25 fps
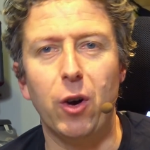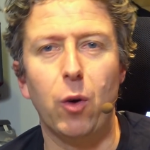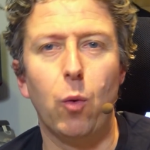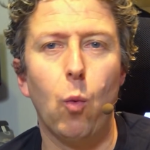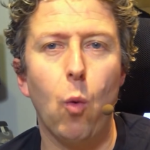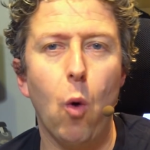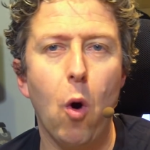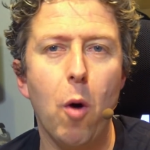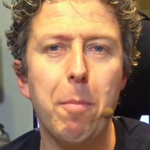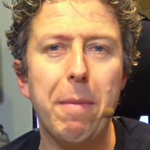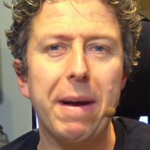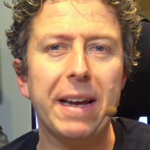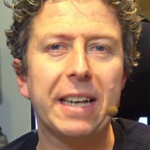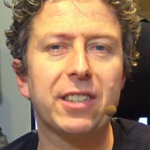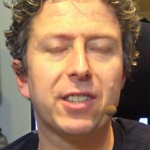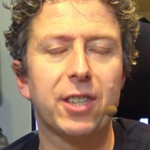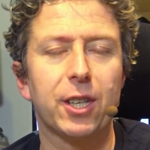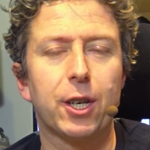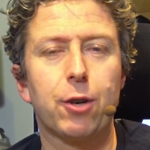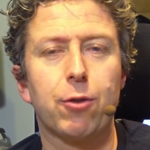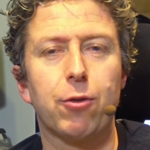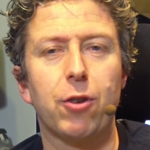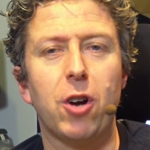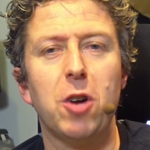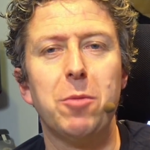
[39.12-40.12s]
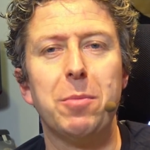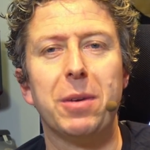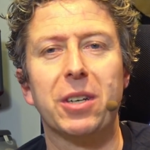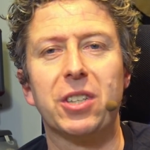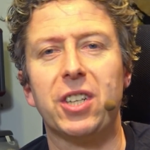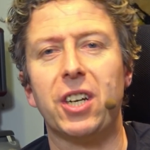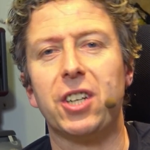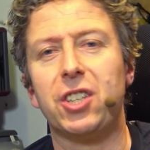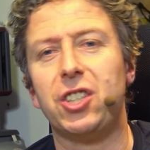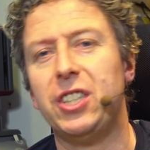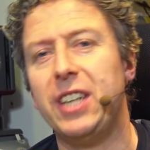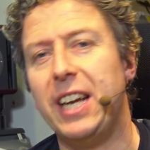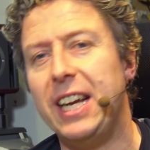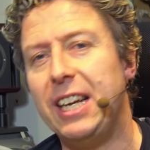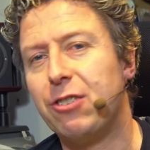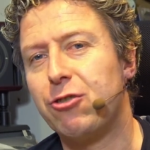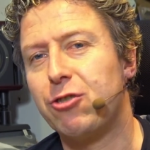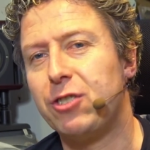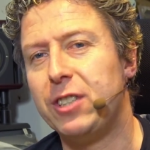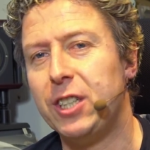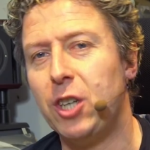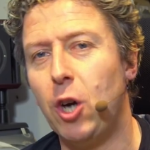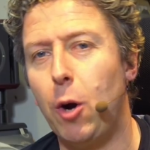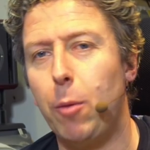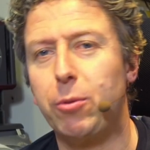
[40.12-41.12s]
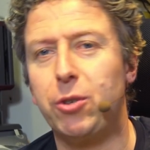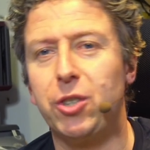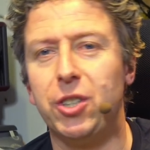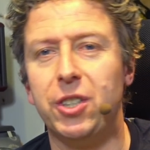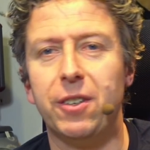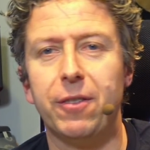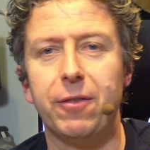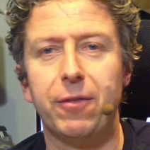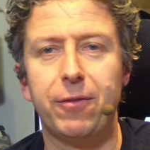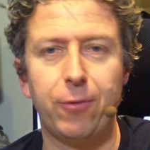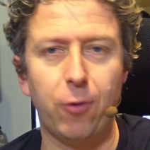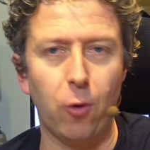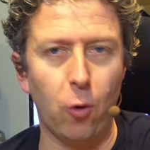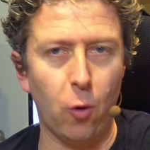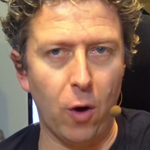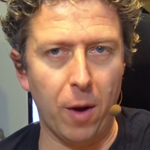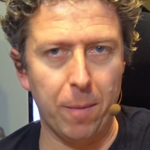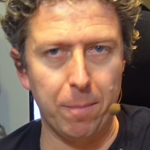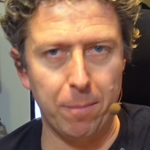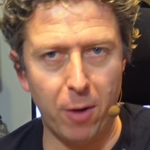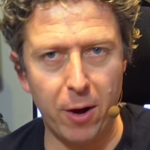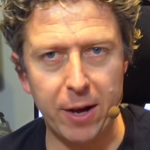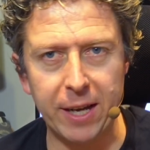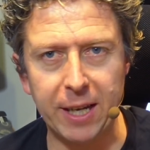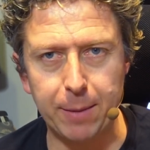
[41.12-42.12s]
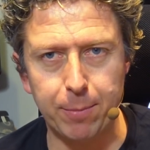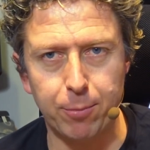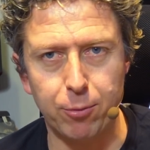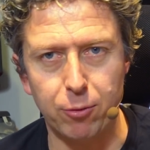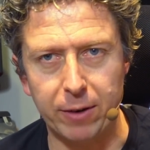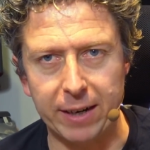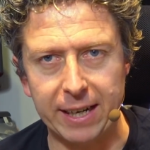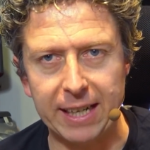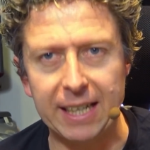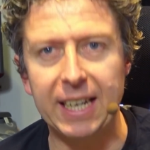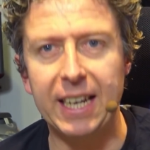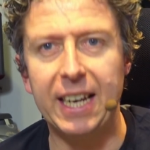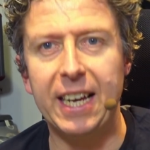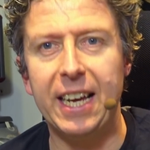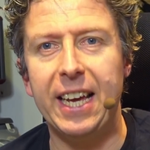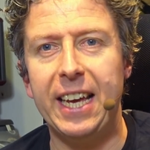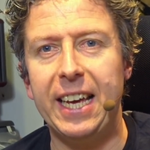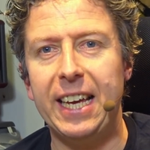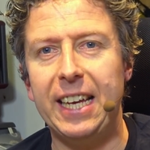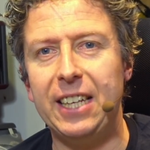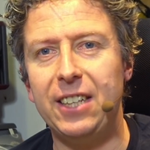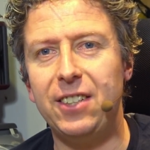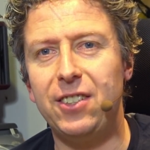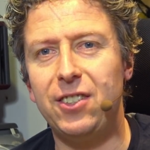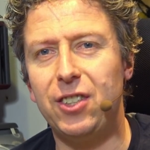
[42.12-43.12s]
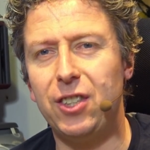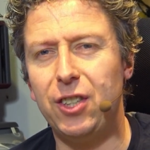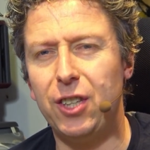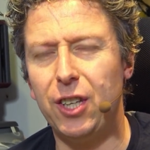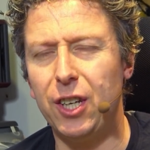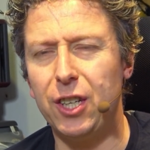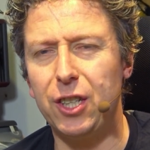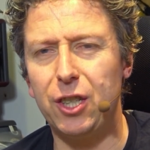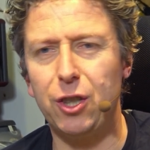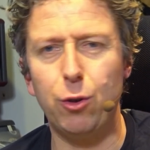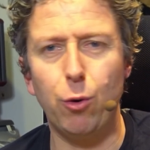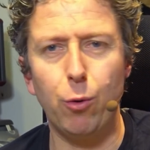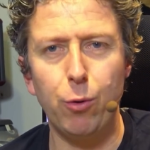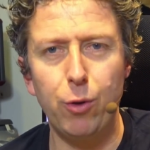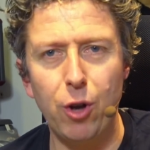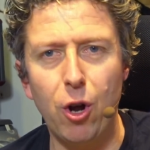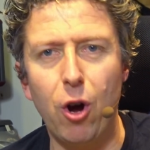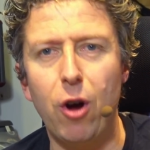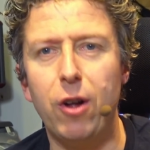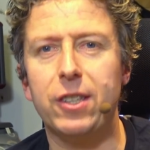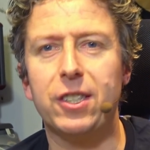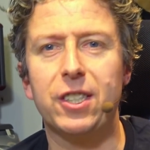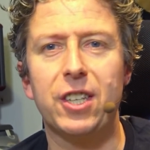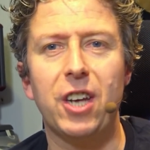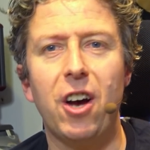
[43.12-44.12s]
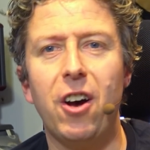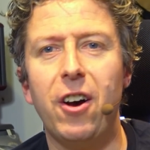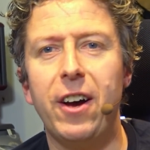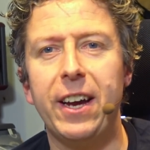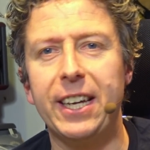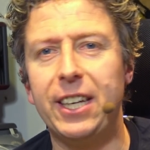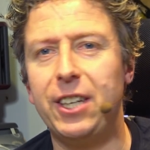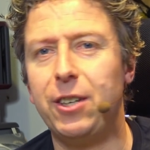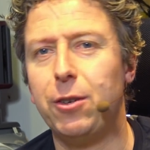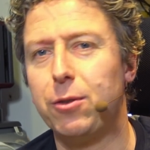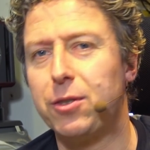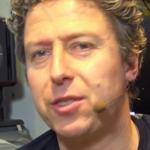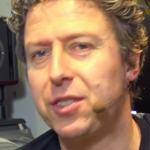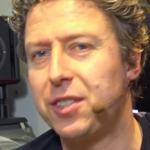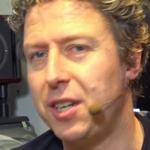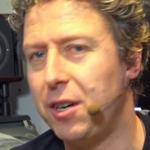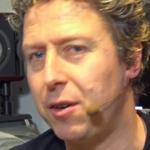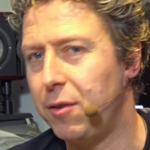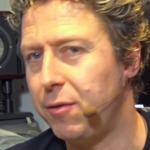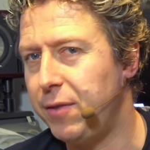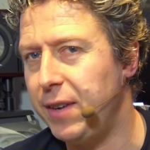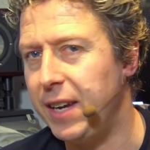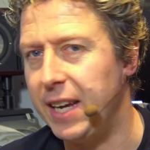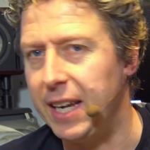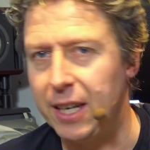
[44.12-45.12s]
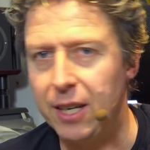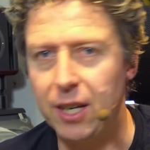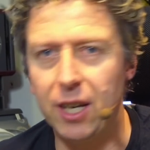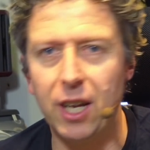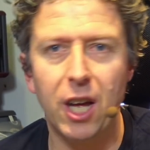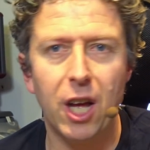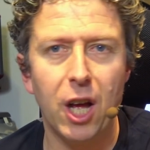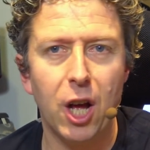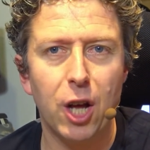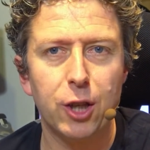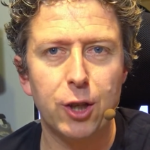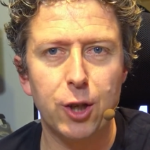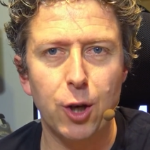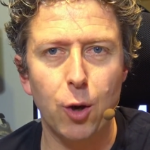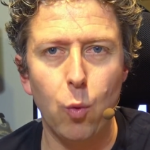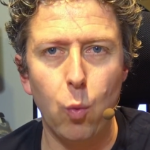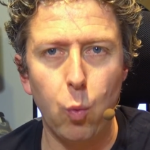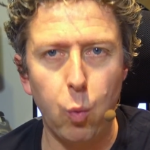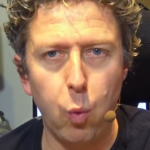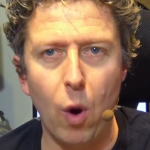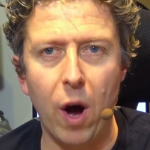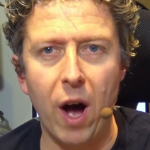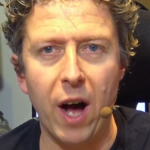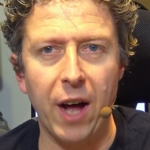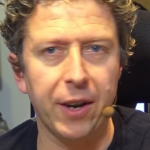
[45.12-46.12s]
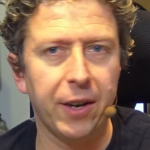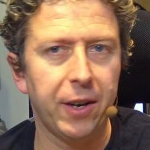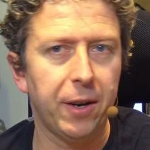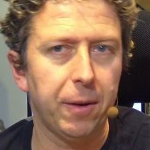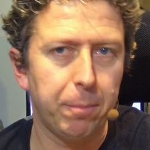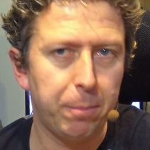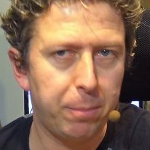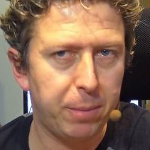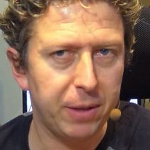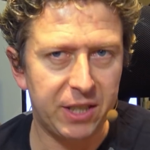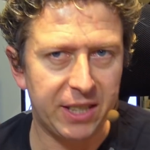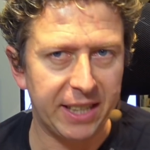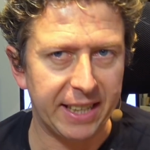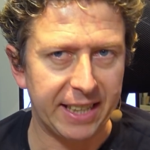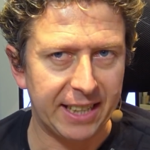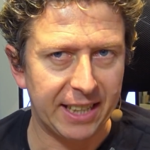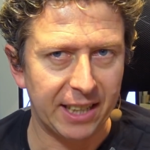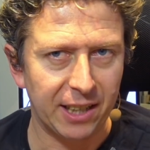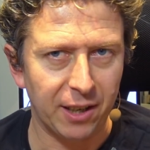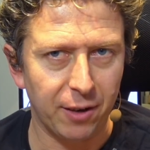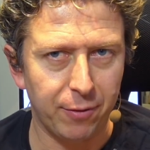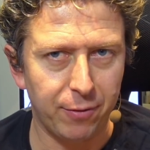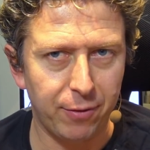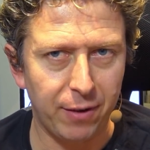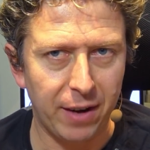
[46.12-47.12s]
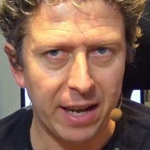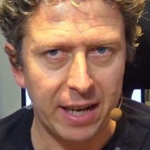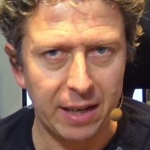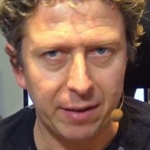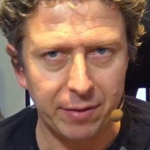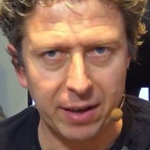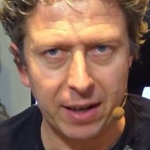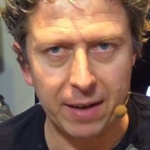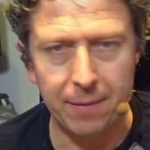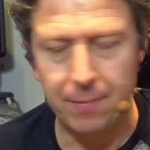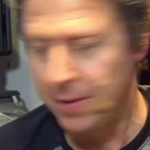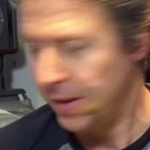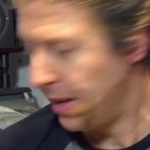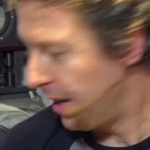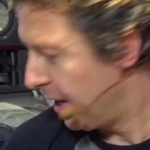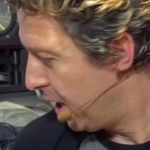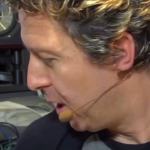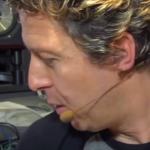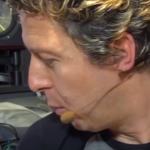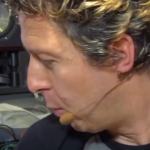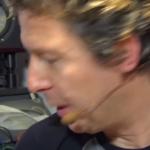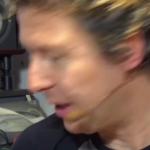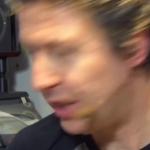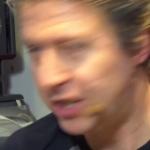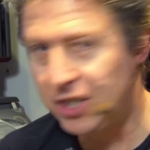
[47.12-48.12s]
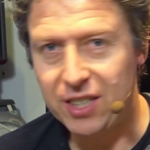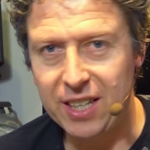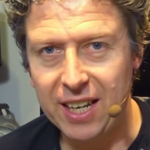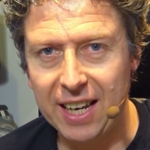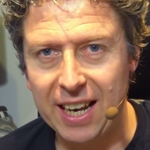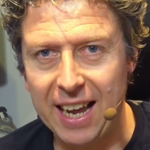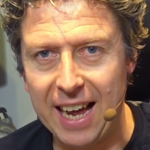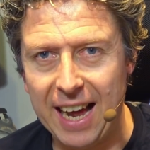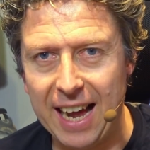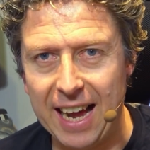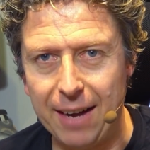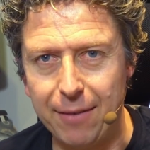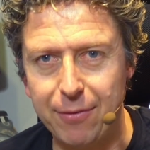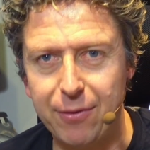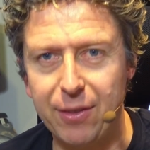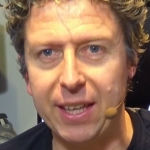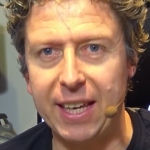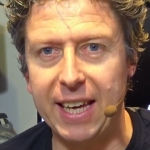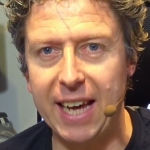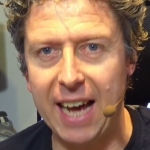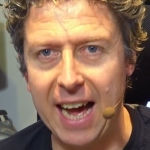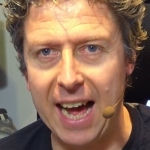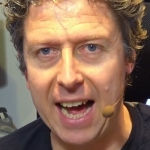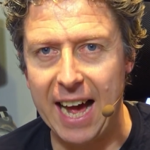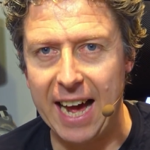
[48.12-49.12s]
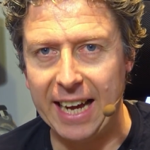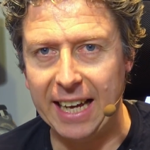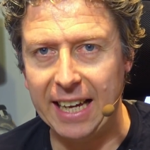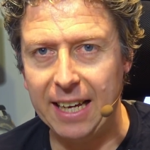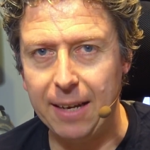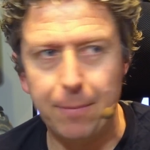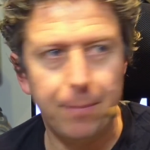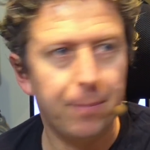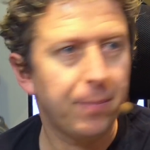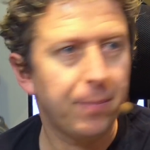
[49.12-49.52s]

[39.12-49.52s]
what makes the Chroma such an interesting option for a mic pre is that you're not tying yourself in to one particular flavour. We still have the A,